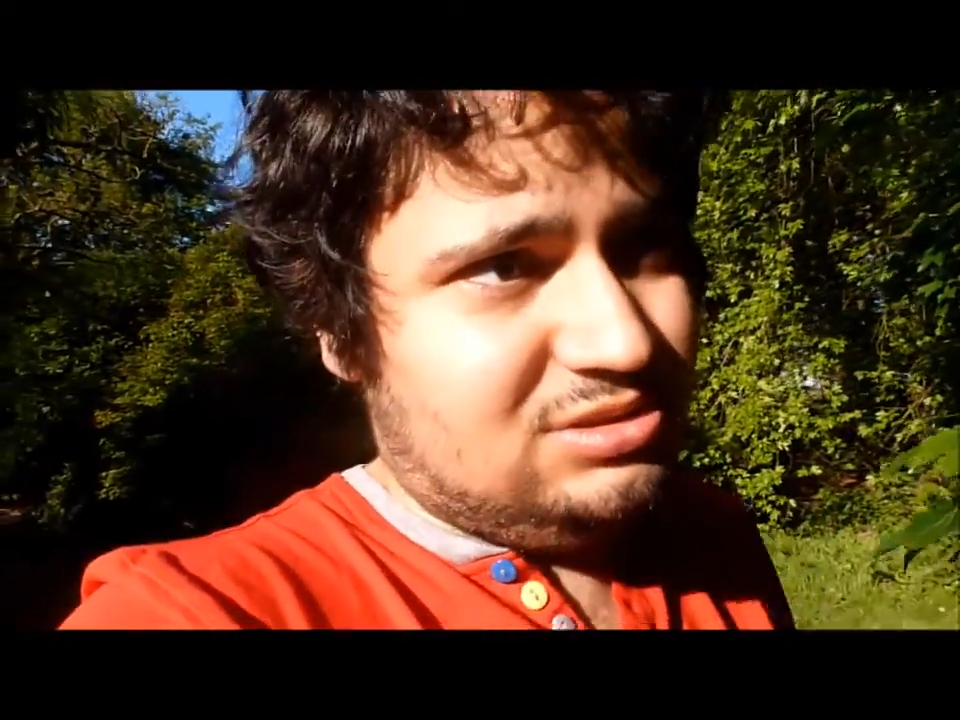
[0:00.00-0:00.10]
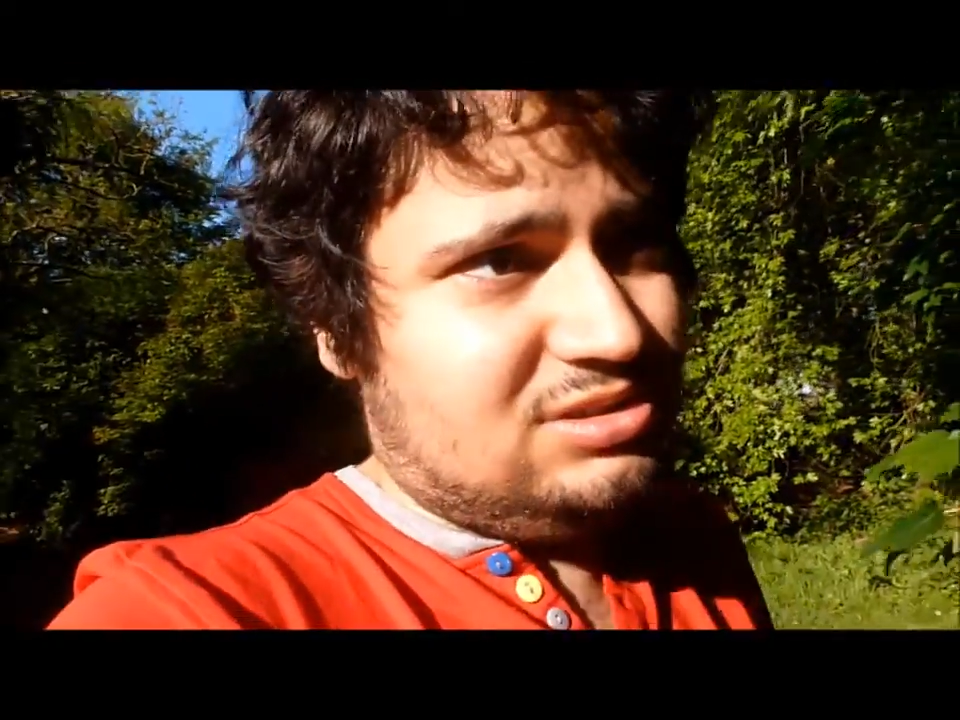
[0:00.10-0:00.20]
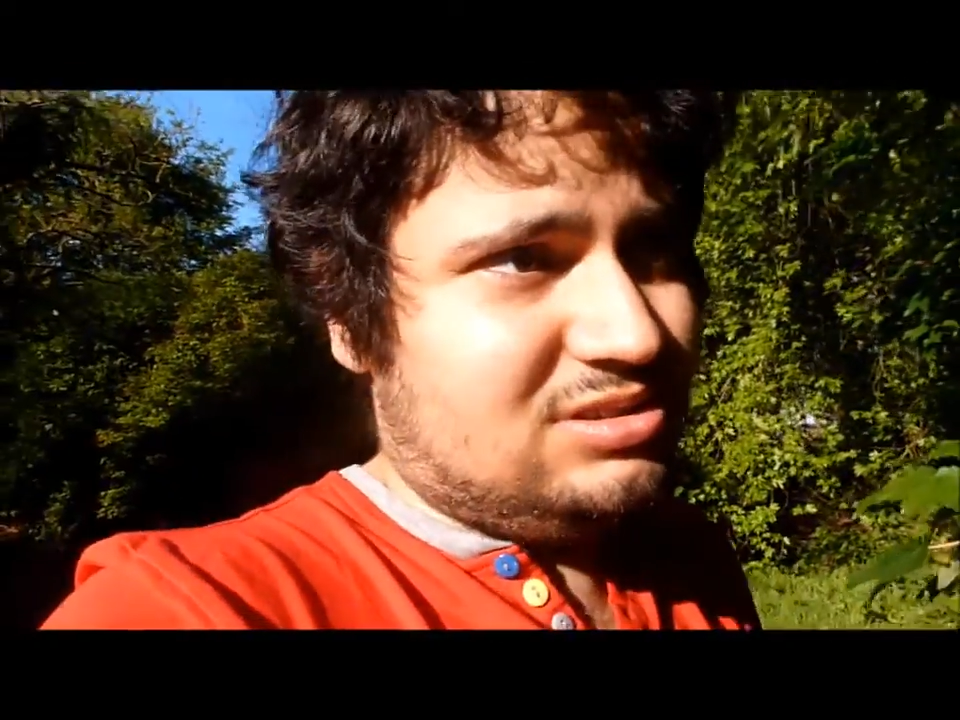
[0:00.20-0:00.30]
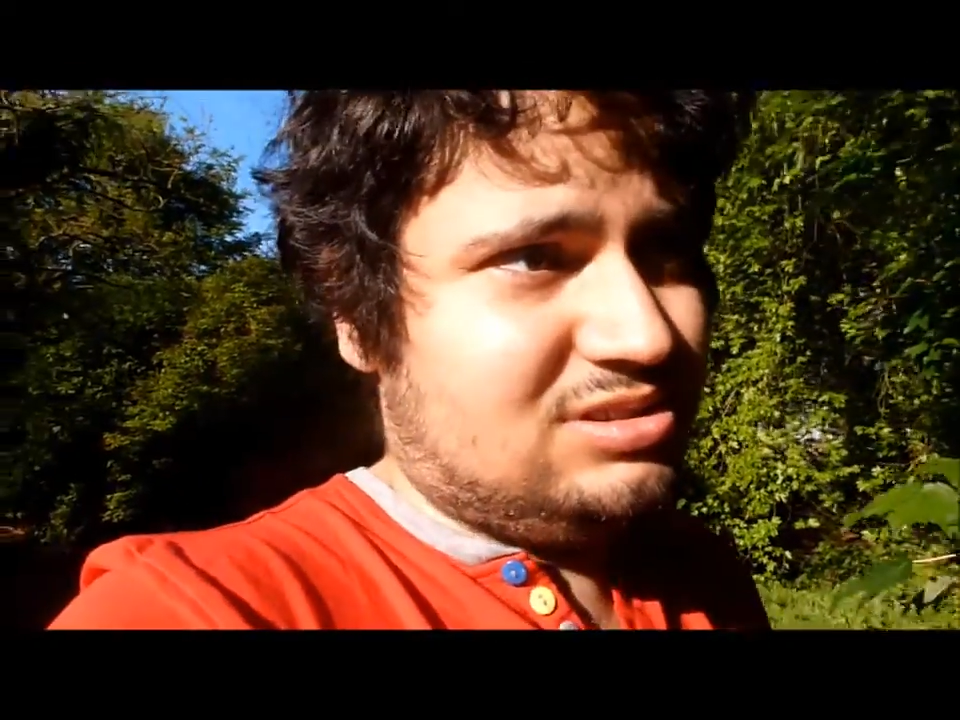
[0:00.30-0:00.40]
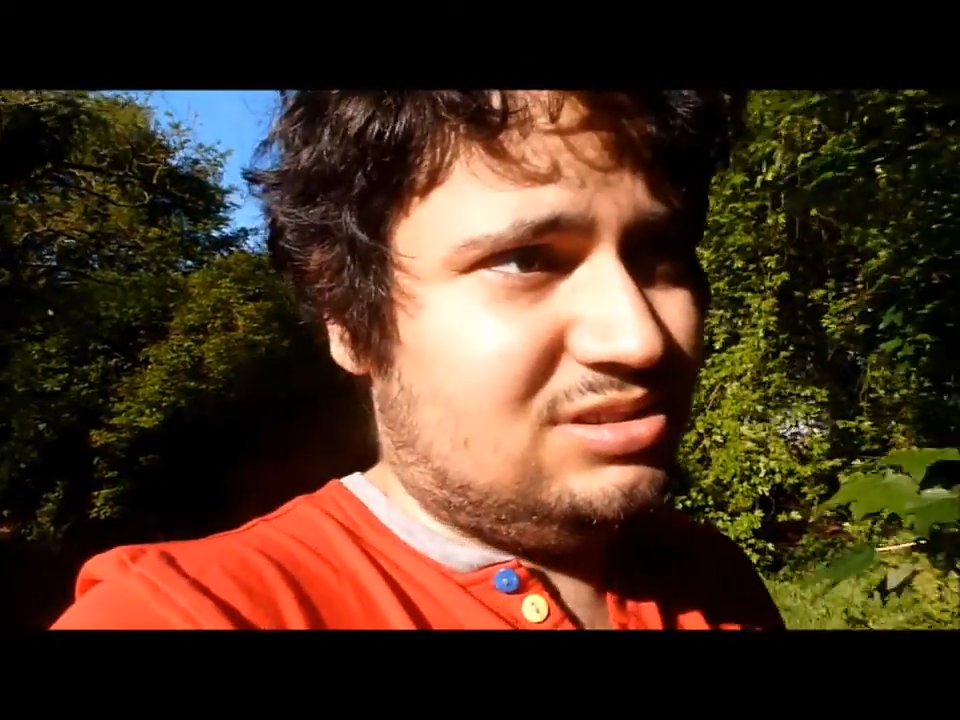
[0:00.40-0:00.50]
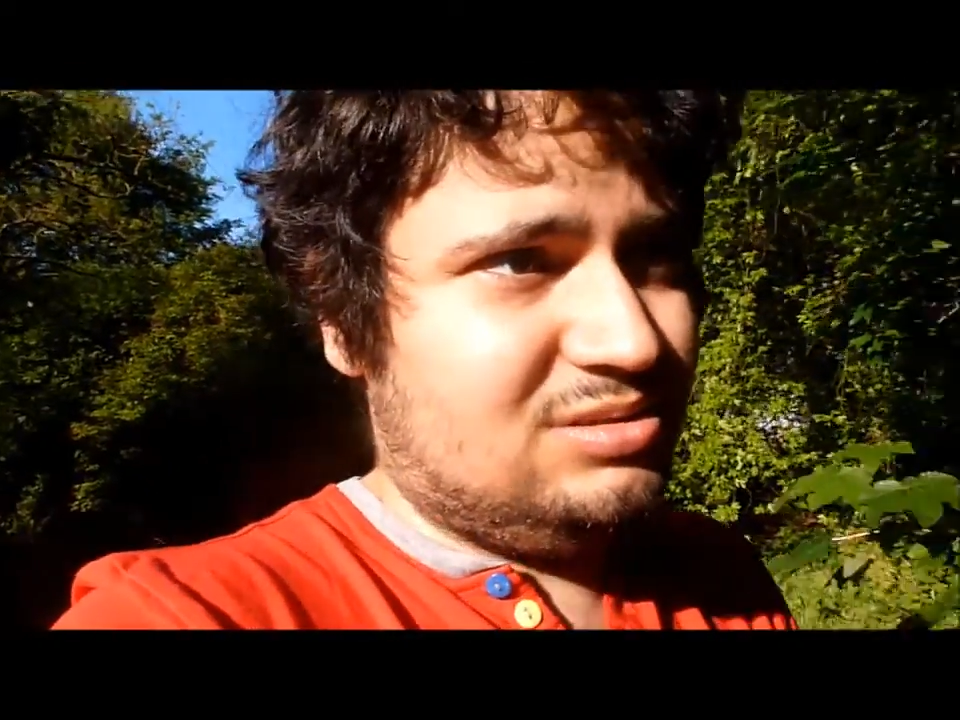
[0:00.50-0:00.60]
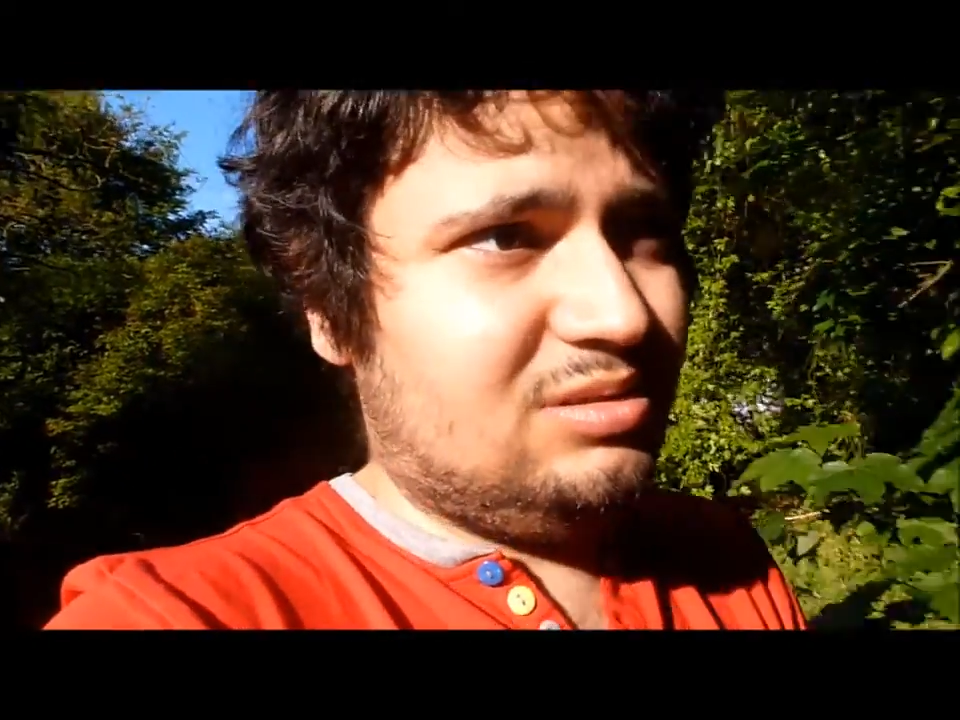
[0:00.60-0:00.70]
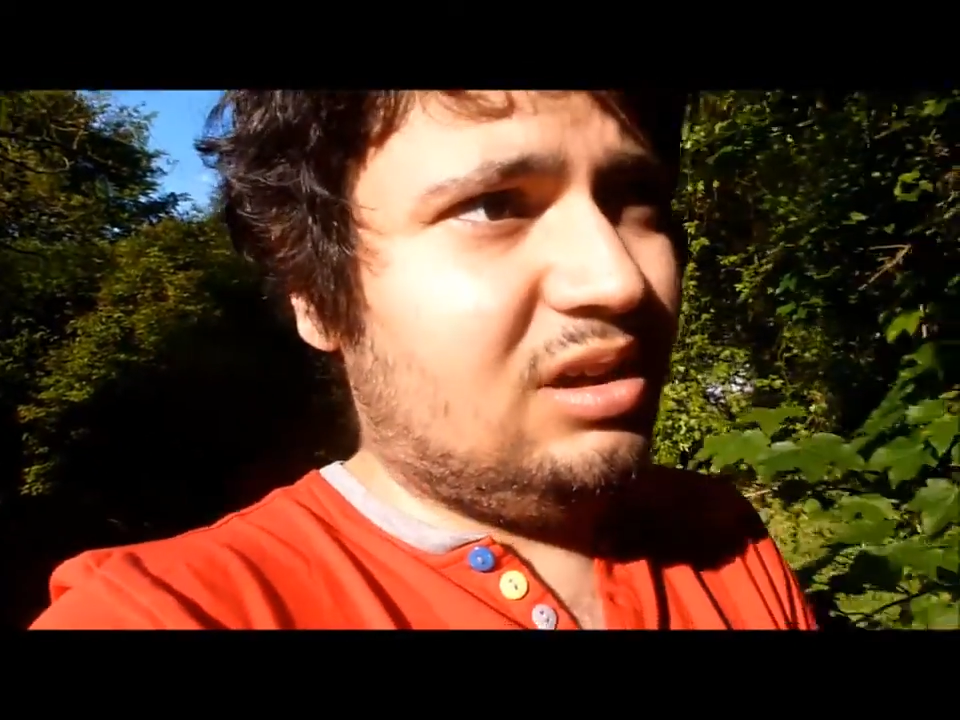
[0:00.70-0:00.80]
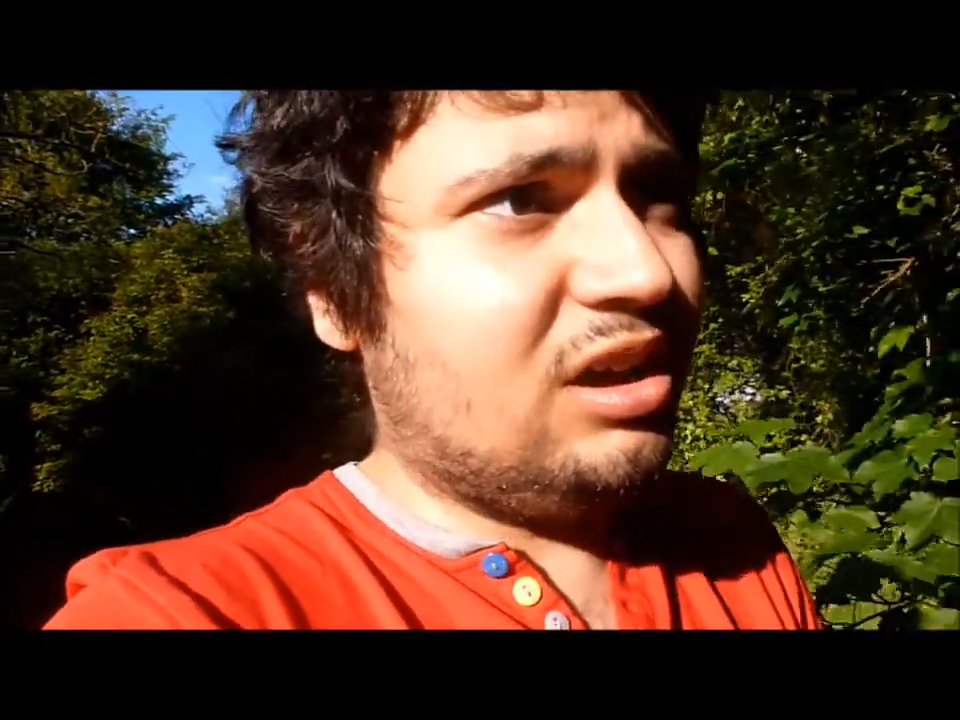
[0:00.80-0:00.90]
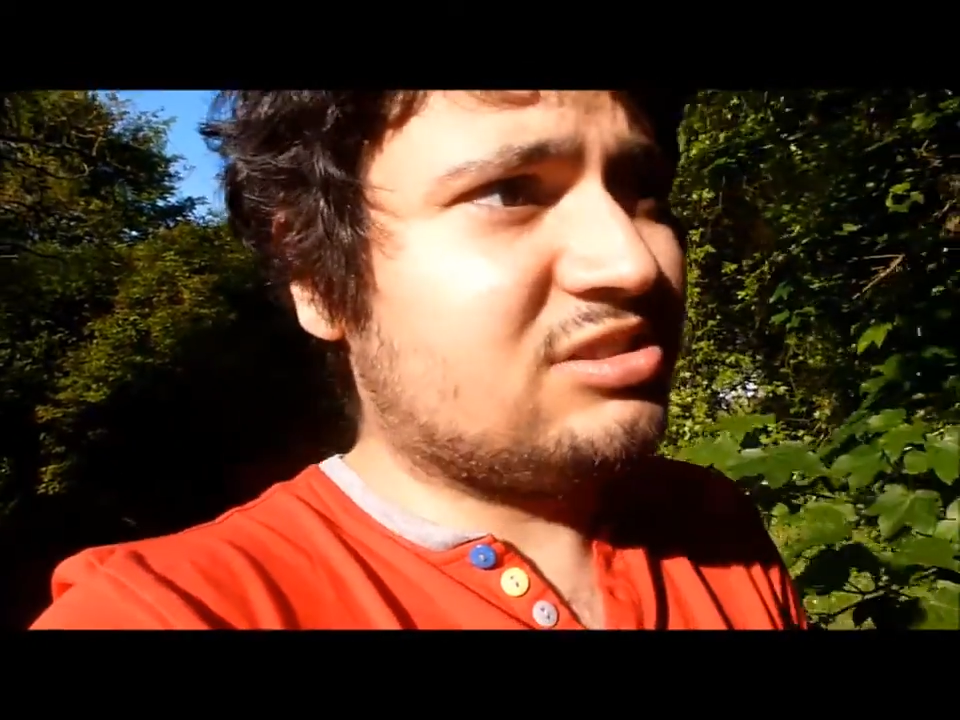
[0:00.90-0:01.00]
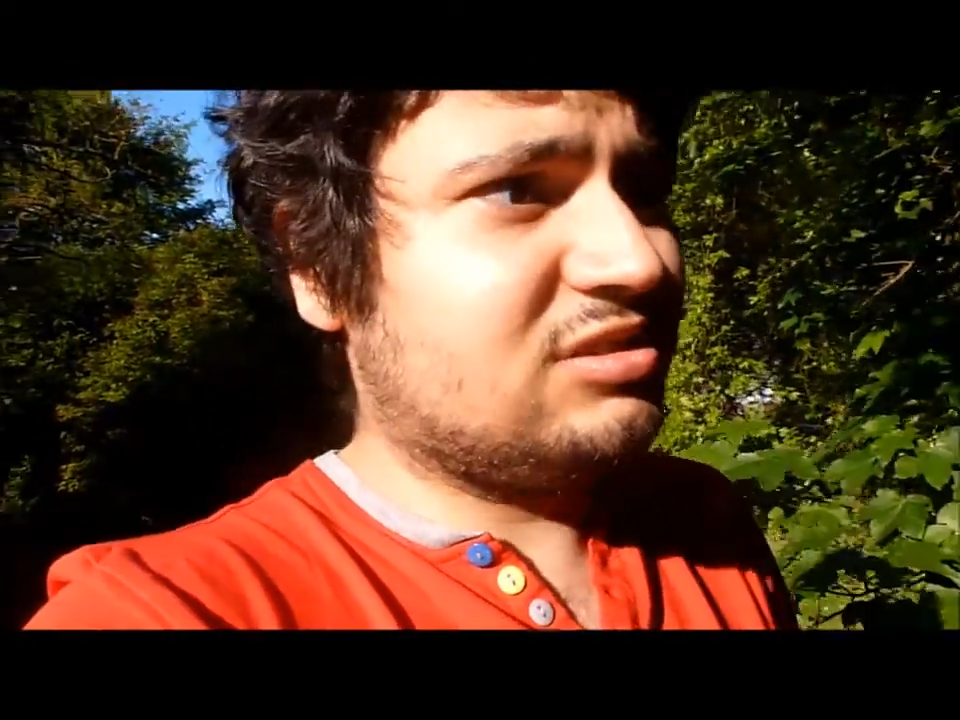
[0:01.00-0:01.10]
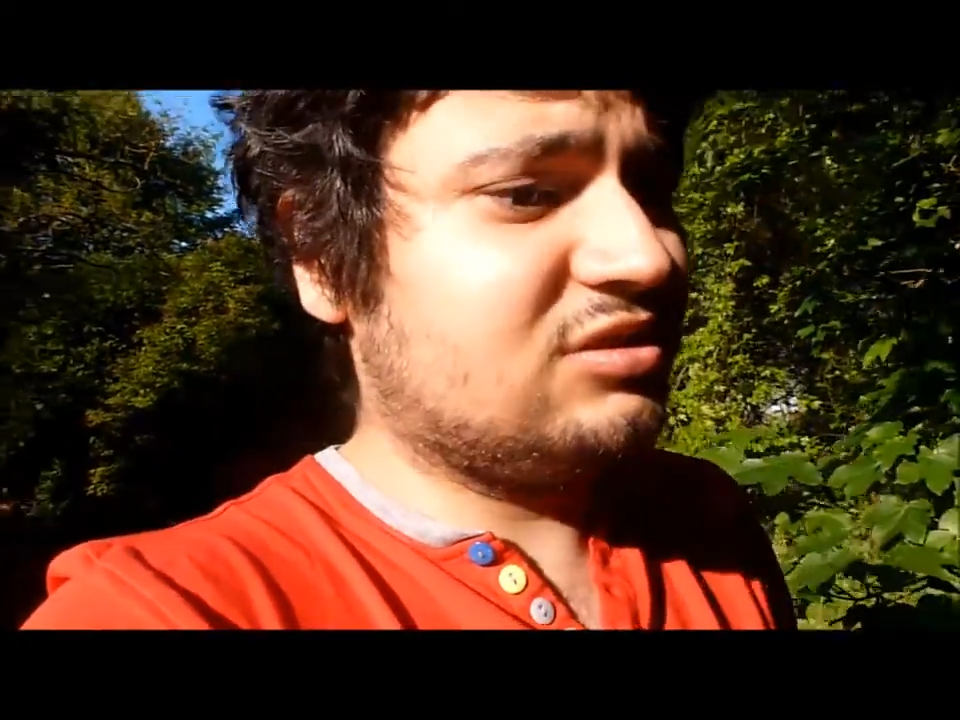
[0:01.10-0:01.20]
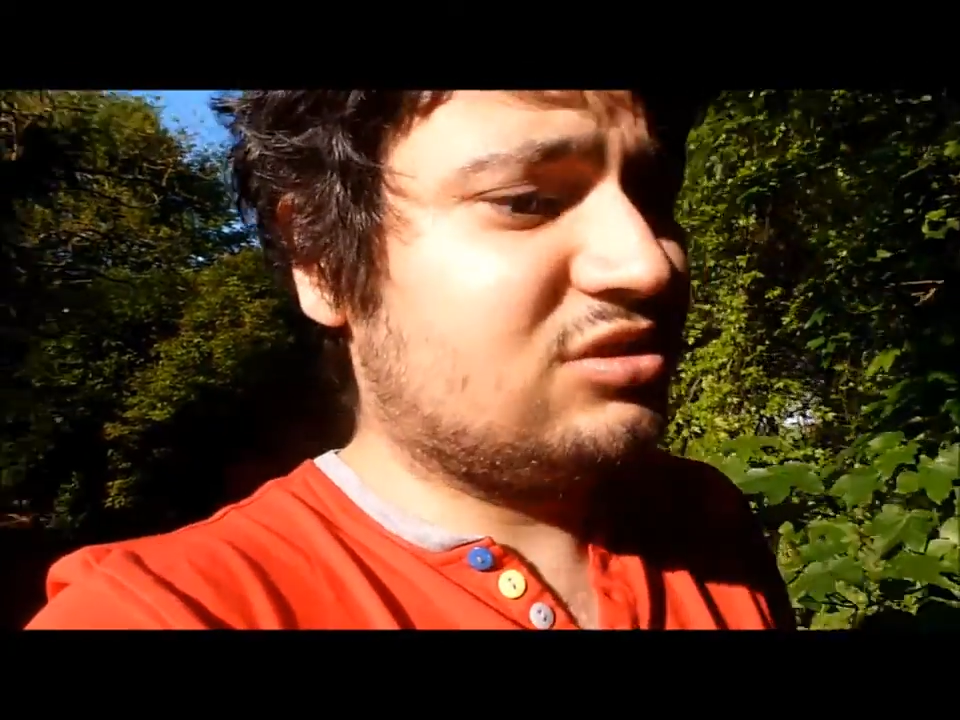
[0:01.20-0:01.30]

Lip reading: at asking the